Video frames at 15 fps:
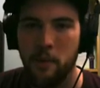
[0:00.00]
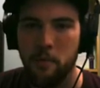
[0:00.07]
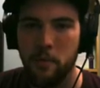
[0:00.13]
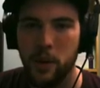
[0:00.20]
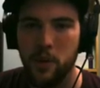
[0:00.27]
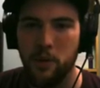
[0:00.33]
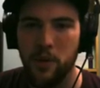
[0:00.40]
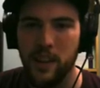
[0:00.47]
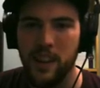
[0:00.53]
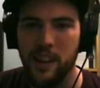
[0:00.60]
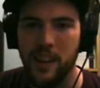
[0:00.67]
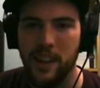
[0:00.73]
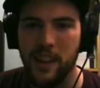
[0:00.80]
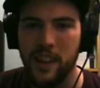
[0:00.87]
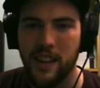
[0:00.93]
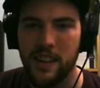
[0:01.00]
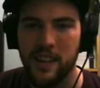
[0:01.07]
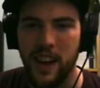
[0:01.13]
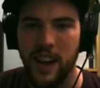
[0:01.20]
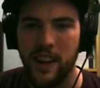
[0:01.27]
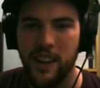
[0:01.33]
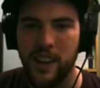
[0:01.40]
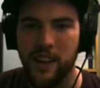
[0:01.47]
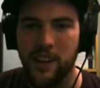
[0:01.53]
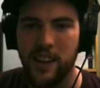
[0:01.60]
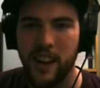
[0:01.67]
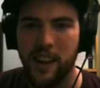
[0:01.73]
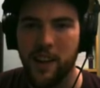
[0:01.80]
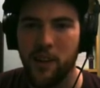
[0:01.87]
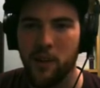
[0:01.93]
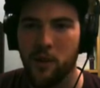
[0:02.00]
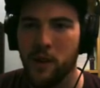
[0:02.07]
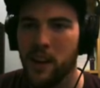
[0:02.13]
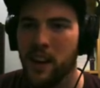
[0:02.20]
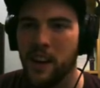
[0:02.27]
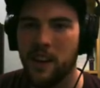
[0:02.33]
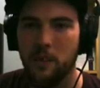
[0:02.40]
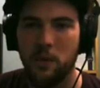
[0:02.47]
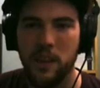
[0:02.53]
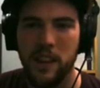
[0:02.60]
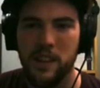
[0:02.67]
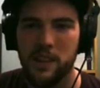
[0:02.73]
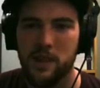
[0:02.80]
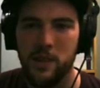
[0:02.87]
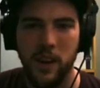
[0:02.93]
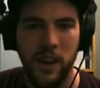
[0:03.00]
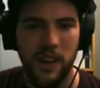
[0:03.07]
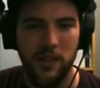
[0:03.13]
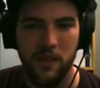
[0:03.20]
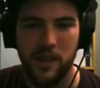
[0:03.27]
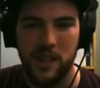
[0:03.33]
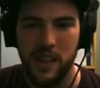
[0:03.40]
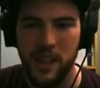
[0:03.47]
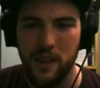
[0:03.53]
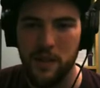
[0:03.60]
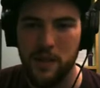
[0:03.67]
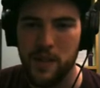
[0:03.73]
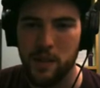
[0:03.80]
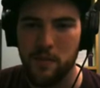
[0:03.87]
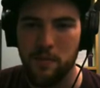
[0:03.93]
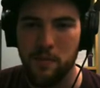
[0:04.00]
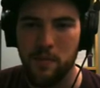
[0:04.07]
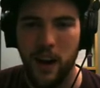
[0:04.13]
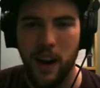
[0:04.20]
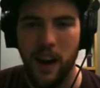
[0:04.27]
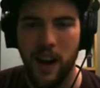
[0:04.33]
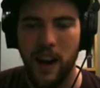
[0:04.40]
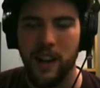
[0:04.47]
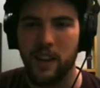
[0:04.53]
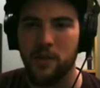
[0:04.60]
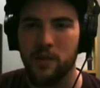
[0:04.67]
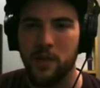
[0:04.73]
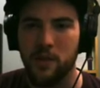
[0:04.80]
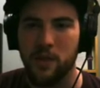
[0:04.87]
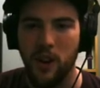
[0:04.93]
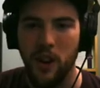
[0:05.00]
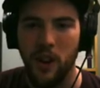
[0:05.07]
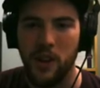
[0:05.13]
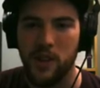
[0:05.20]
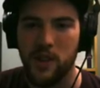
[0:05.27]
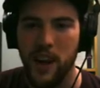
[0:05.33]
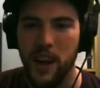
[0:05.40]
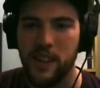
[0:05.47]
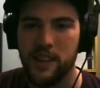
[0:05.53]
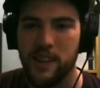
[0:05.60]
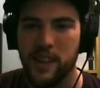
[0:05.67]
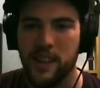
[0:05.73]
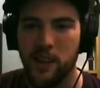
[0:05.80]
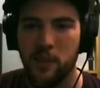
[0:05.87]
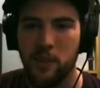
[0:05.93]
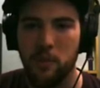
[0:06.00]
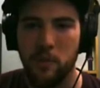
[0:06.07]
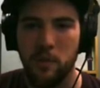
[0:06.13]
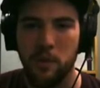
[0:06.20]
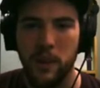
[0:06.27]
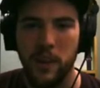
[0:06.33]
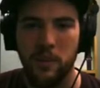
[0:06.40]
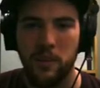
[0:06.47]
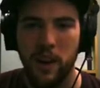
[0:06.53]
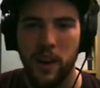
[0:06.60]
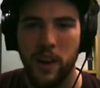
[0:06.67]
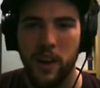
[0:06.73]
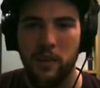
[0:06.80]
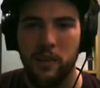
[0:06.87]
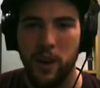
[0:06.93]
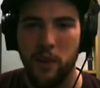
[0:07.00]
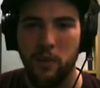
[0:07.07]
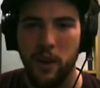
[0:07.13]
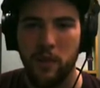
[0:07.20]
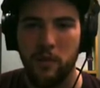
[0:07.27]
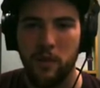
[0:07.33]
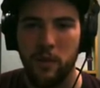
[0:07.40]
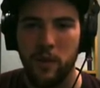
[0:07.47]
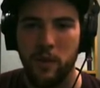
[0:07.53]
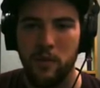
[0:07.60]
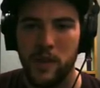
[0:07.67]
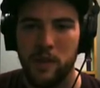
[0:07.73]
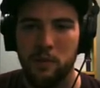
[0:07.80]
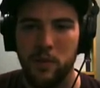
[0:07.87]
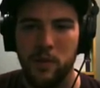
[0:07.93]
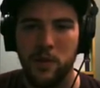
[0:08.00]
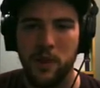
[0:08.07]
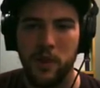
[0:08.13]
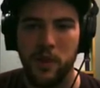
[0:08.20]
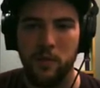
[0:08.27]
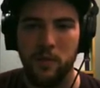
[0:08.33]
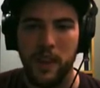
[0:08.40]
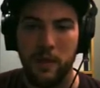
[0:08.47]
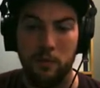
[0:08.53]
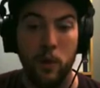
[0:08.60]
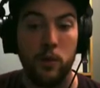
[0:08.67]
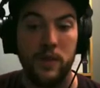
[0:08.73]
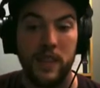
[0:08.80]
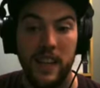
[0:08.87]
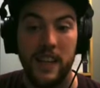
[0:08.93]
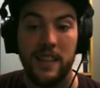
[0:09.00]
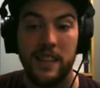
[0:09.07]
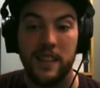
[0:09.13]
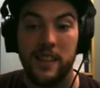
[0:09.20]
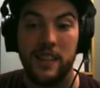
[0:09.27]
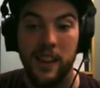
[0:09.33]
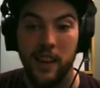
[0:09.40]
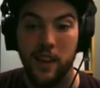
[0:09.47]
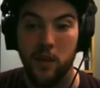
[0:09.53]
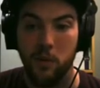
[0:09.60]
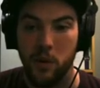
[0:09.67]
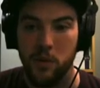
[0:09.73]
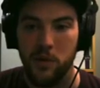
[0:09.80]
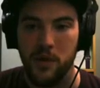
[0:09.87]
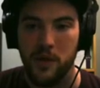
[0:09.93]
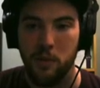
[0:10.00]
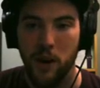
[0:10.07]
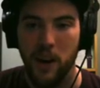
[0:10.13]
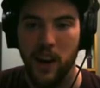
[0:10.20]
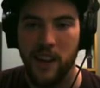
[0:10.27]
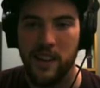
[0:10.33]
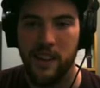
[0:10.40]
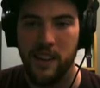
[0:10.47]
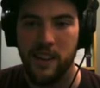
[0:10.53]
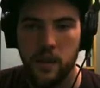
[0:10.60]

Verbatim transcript: But you really think that this highlighter yellow, were they just trying to achieve some high level of contrast? They thought it would be really funny if they went from invisible to the most easiest thing in the world to spot?